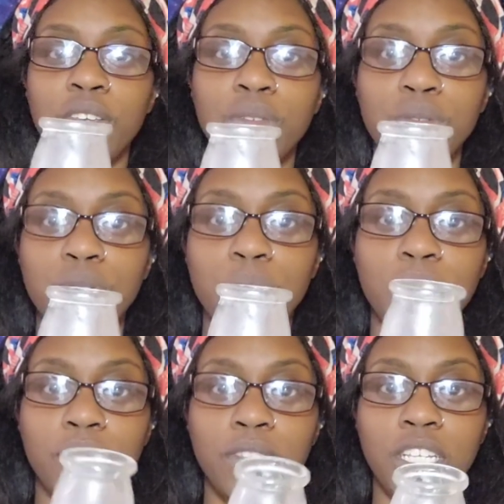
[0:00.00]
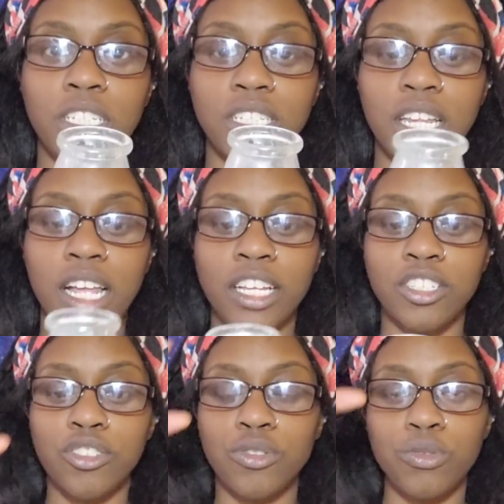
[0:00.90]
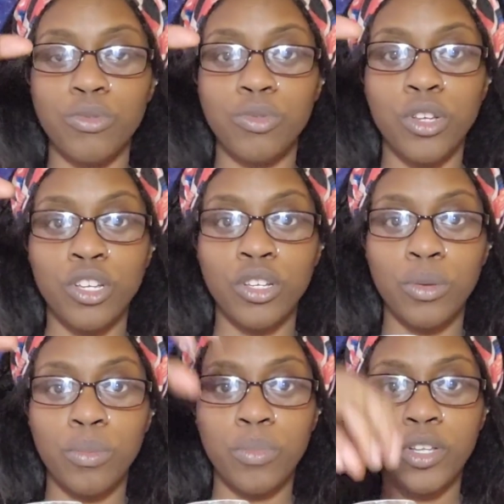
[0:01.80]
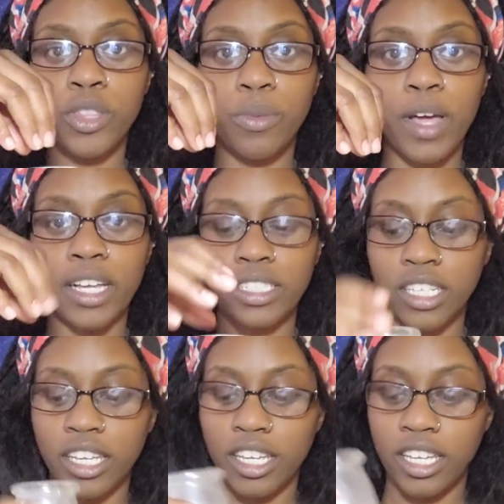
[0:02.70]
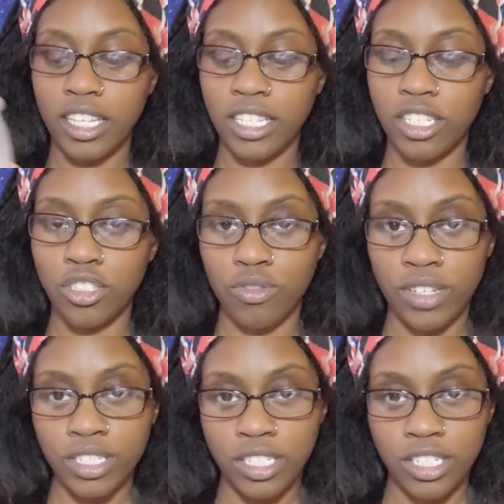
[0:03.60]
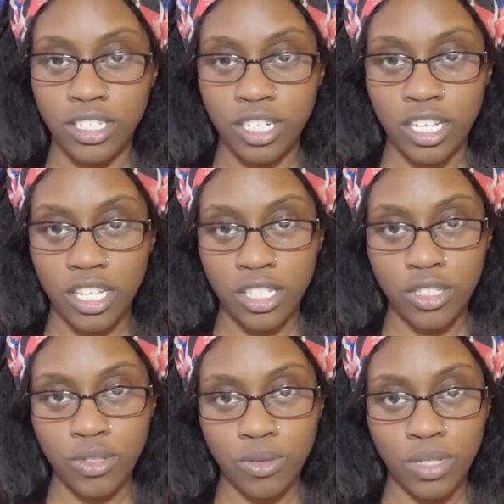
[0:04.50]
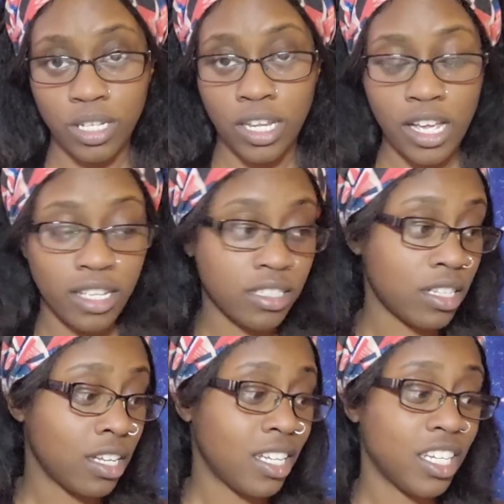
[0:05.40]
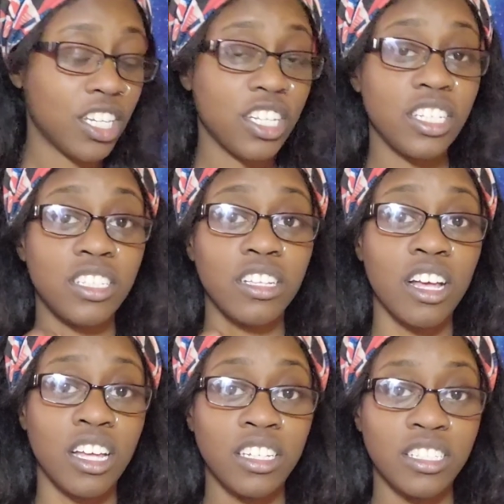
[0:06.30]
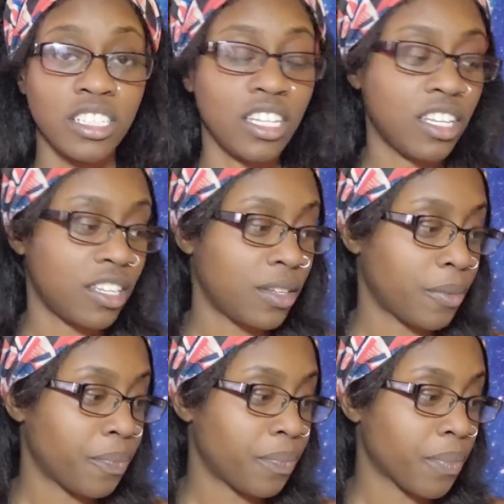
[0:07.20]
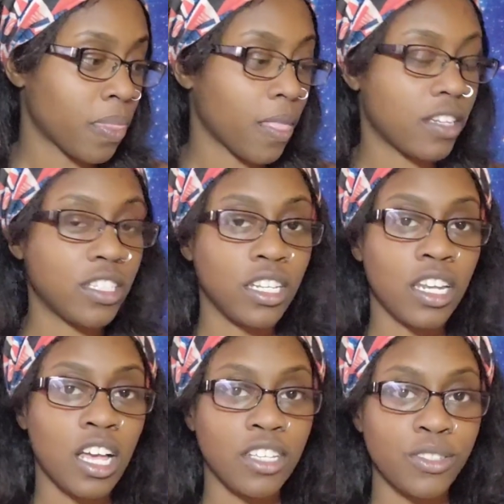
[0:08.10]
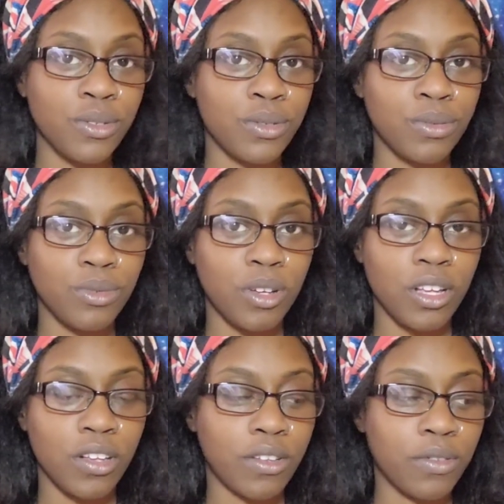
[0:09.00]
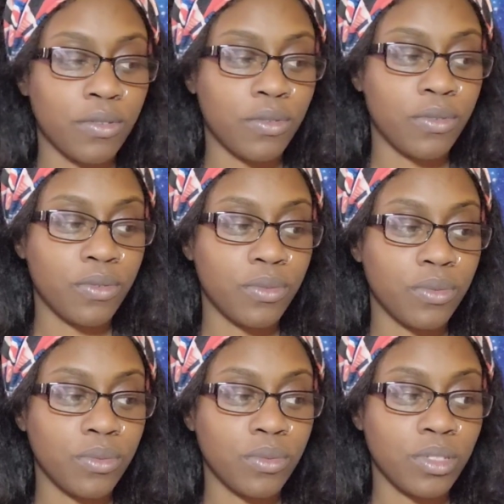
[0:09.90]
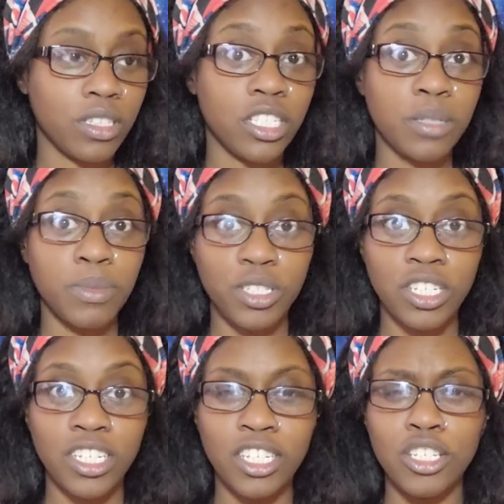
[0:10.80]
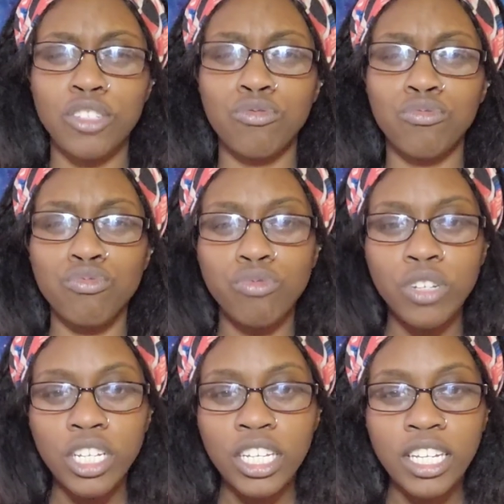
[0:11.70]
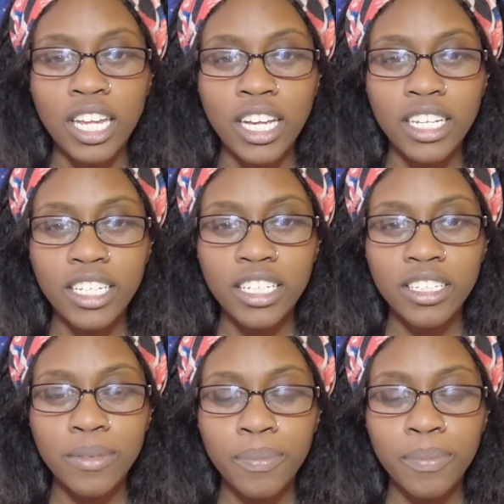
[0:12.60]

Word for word: so I use one of these glass to put the wax in here and then transition it into the glass. Cause honestly, the nozzle of this machine is really like,